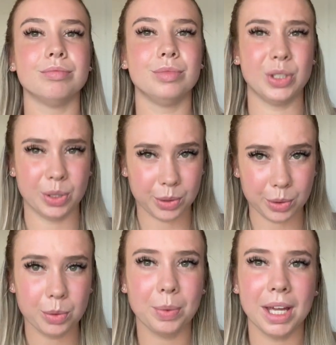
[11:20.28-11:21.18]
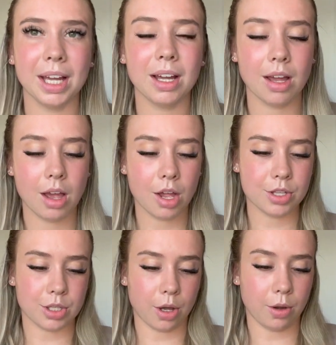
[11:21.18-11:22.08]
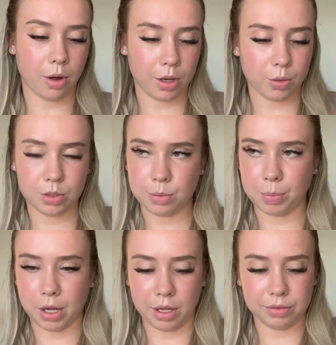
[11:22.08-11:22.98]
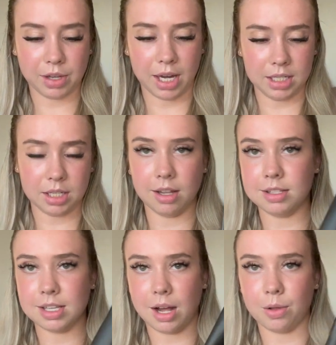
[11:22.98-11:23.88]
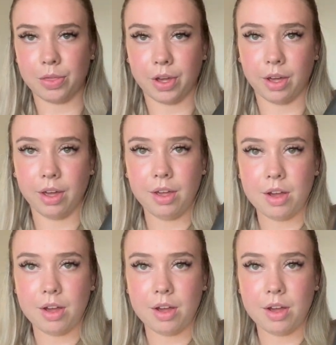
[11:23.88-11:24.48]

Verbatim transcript: too big so I ordered both and it turns out that